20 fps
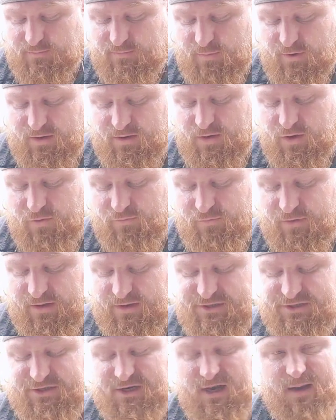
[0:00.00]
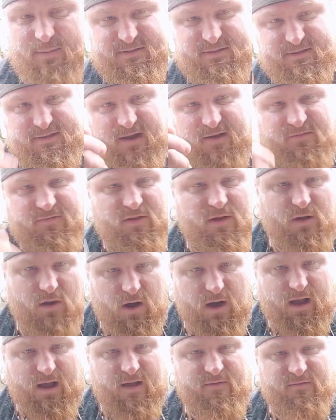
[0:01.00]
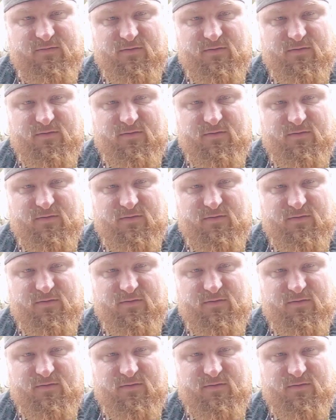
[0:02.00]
when you got really sharp stuff like I have,